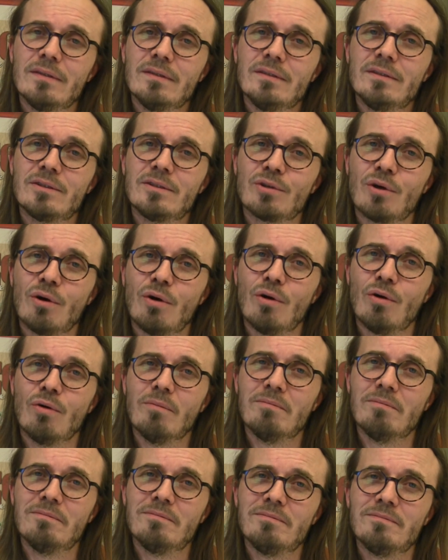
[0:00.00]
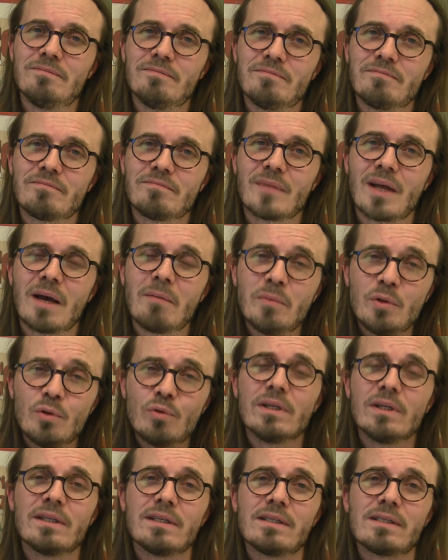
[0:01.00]
So I'm
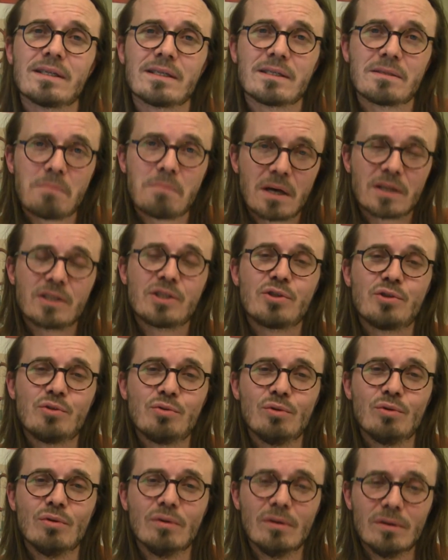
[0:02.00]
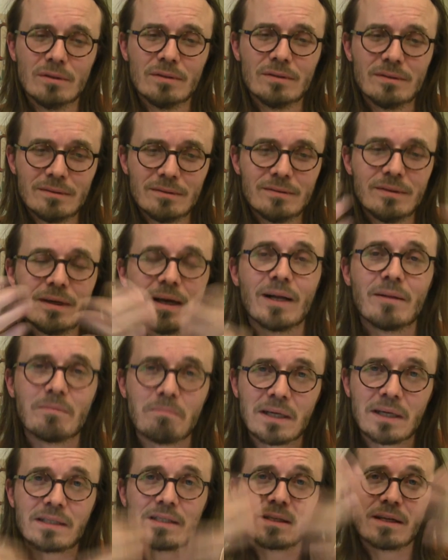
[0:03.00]
doing this as much to help
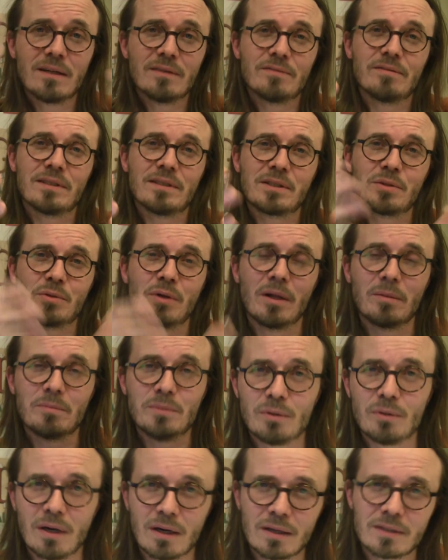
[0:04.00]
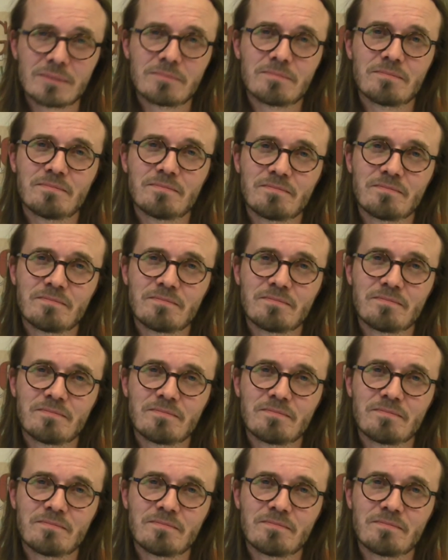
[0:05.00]
myself as to help you guys,